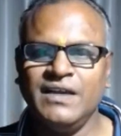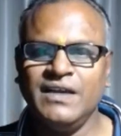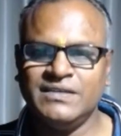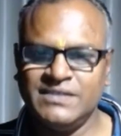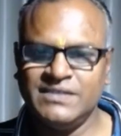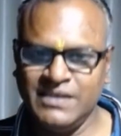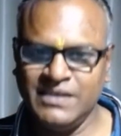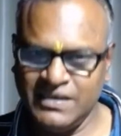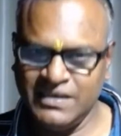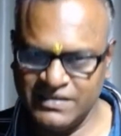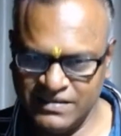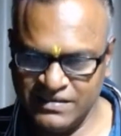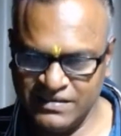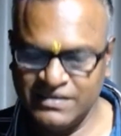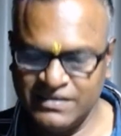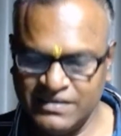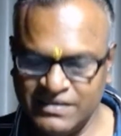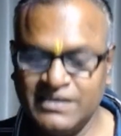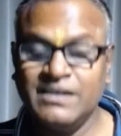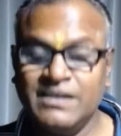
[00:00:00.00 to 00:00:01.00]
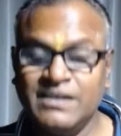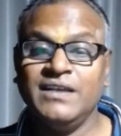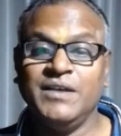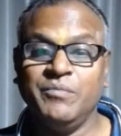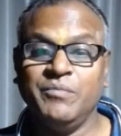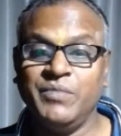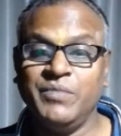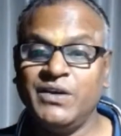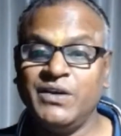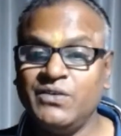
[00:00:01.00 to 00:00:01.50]
Yes.
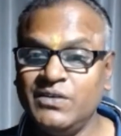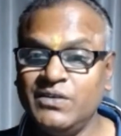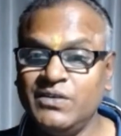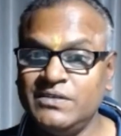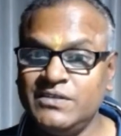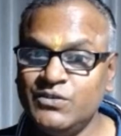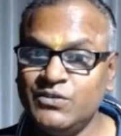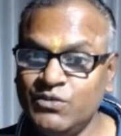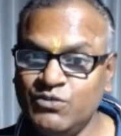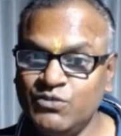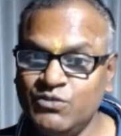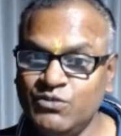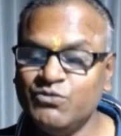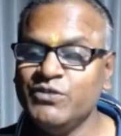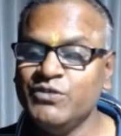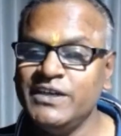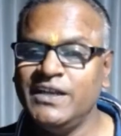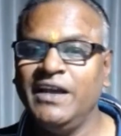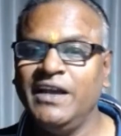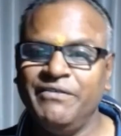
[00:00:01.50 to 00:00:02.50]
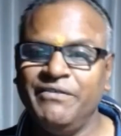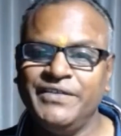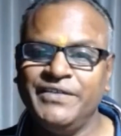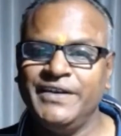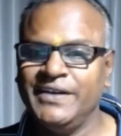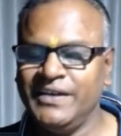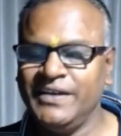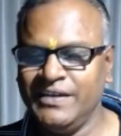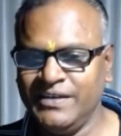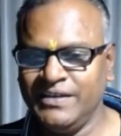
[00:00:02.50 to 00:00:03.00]
Because you do it every
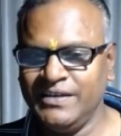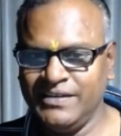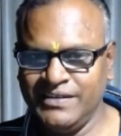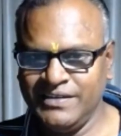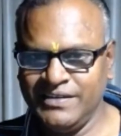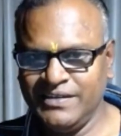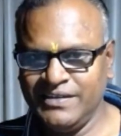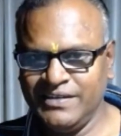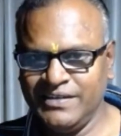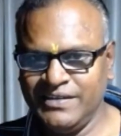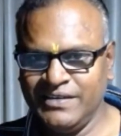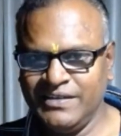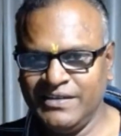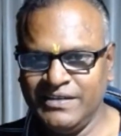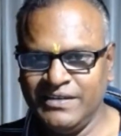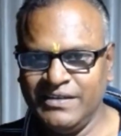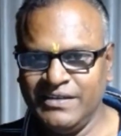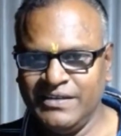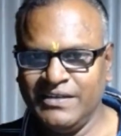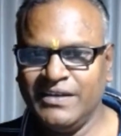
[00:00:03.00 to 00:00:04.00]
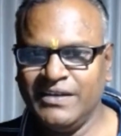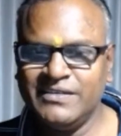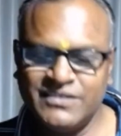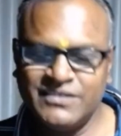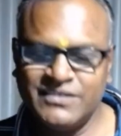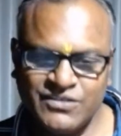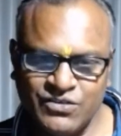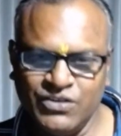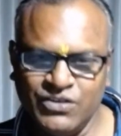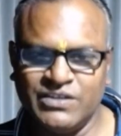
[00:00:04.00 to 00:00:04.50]
day.
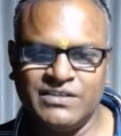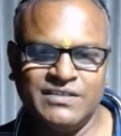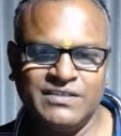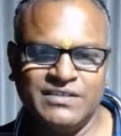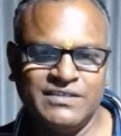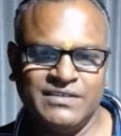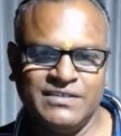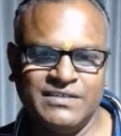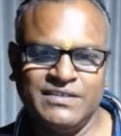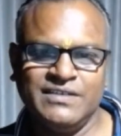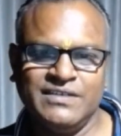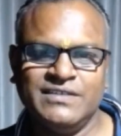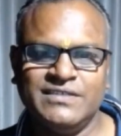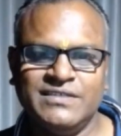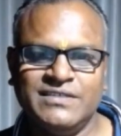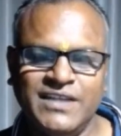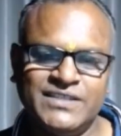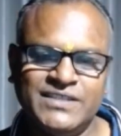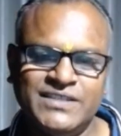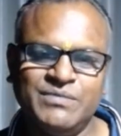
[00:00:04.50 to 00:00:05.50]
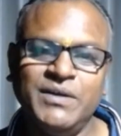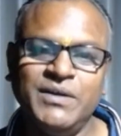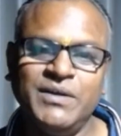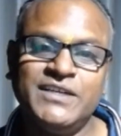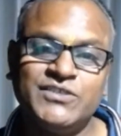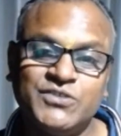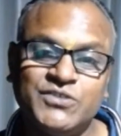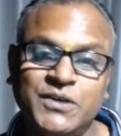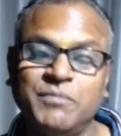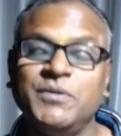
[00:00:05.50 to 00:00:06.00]
It's truth. That's why
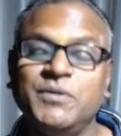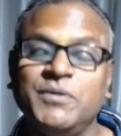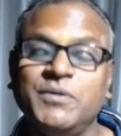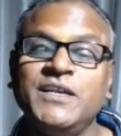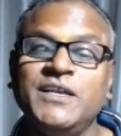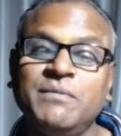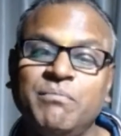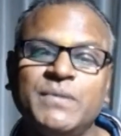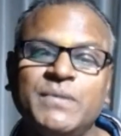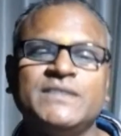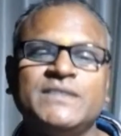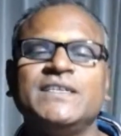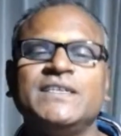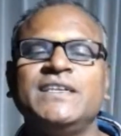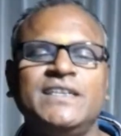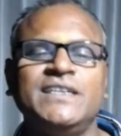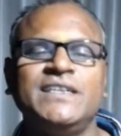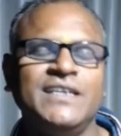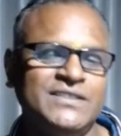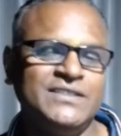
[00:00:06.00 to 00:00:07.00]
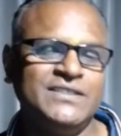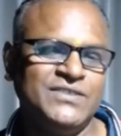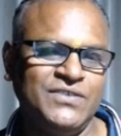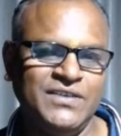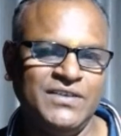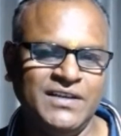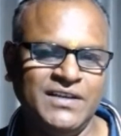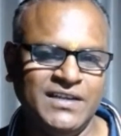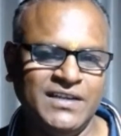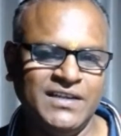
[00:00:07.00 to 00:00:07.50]
it should be in present tense
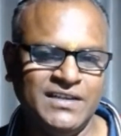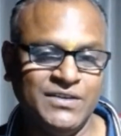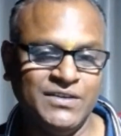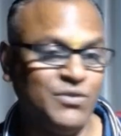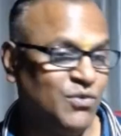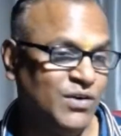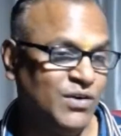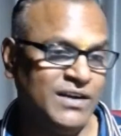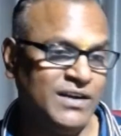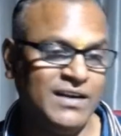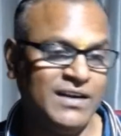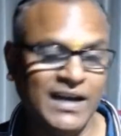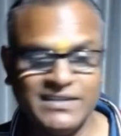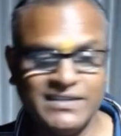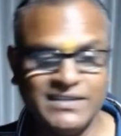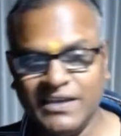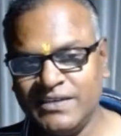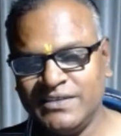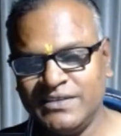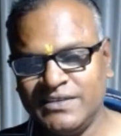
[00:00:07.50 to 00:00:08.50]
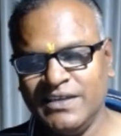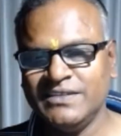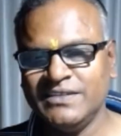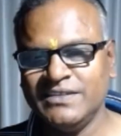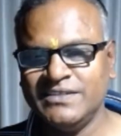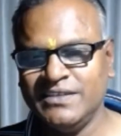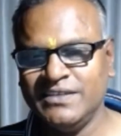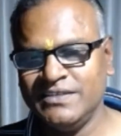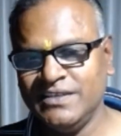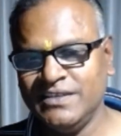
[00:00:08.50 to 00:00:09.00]
only. No other
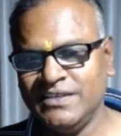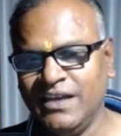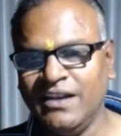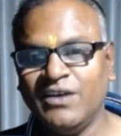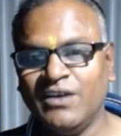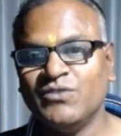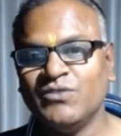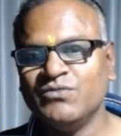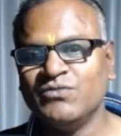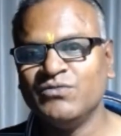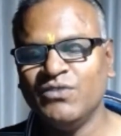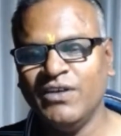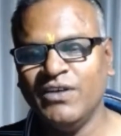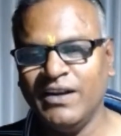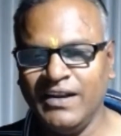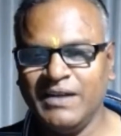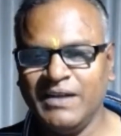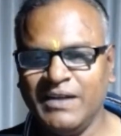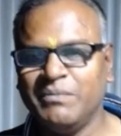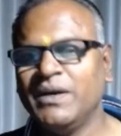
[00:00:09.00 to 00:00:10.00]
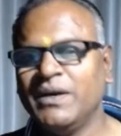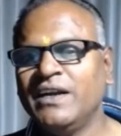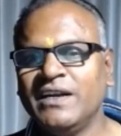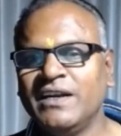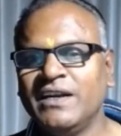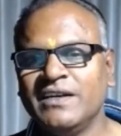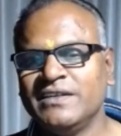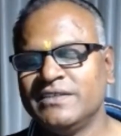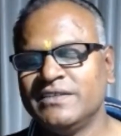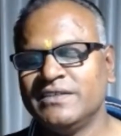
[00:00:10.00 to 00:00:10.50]
tense is allowed or
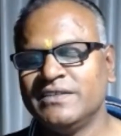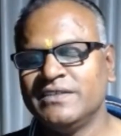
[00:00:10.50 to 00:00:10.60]
recommended.